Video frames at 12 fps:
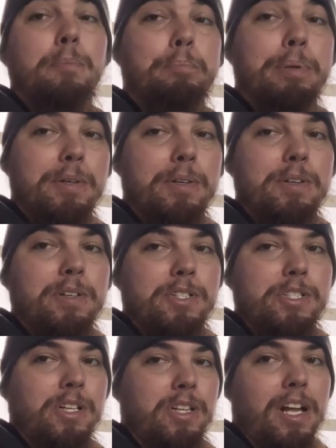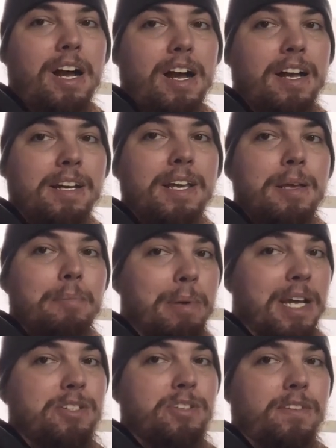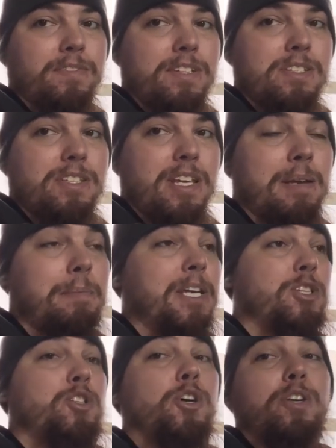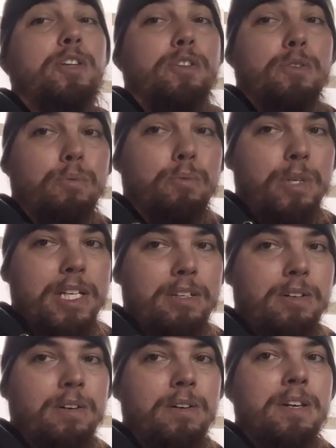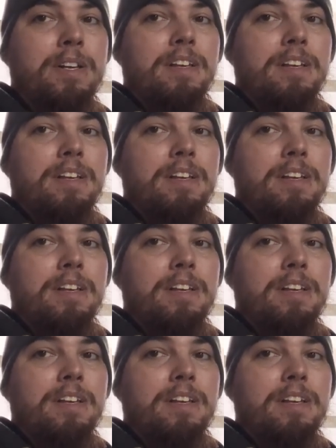built her a salon based off this theme, and took the real